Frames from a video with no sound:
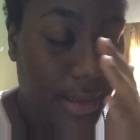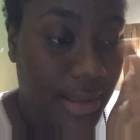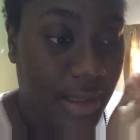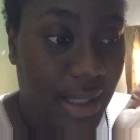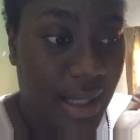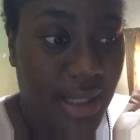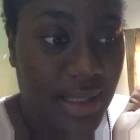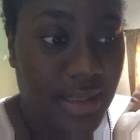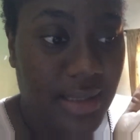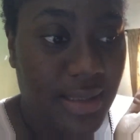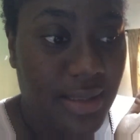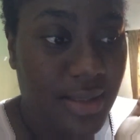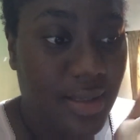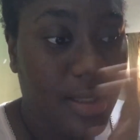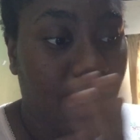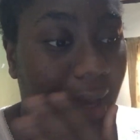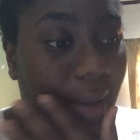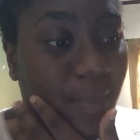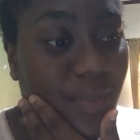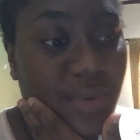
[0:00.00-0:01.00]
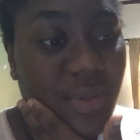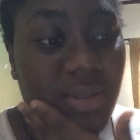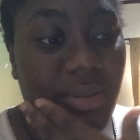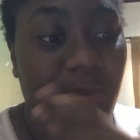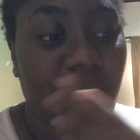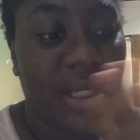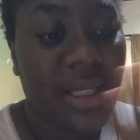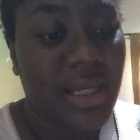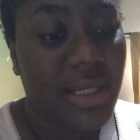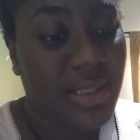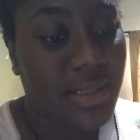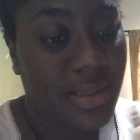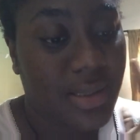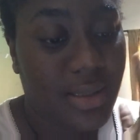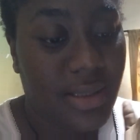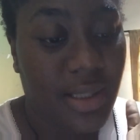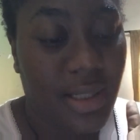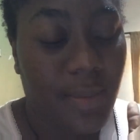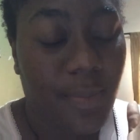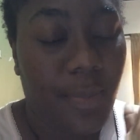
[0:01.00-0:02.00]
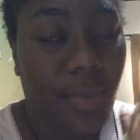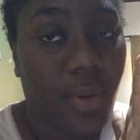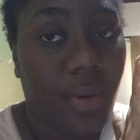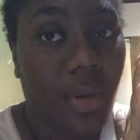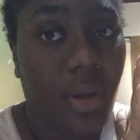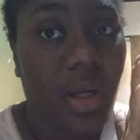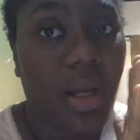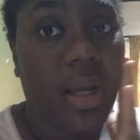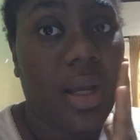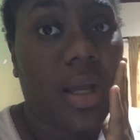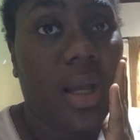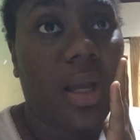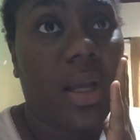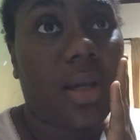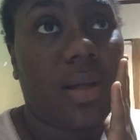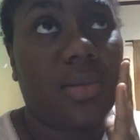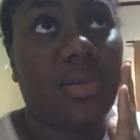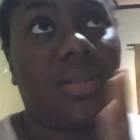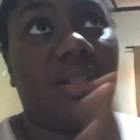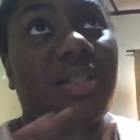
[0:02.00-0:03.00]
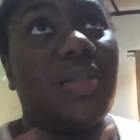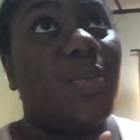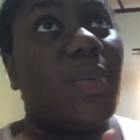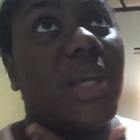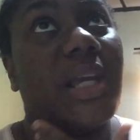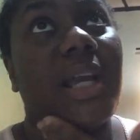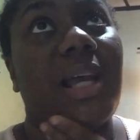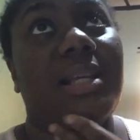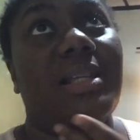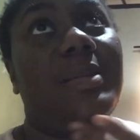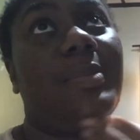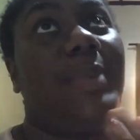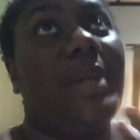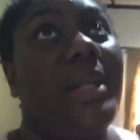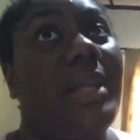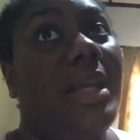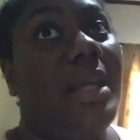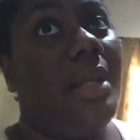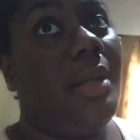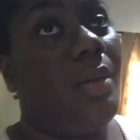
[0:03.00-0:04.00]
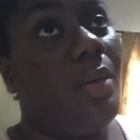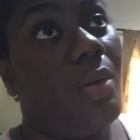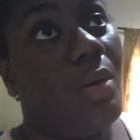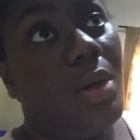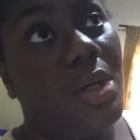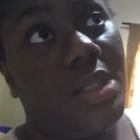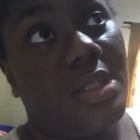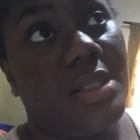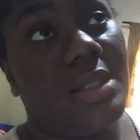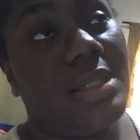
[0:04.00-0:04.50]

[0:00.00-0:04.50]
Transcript: that happened to me yesterday. But this week has been a lot,